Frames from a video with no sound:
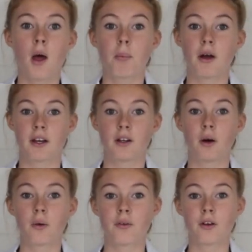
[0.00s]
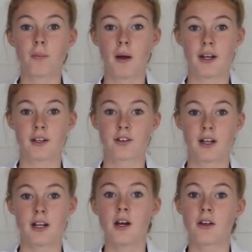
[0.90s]
but it can also
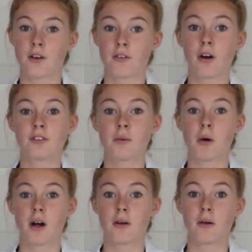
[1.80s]
penetrate through other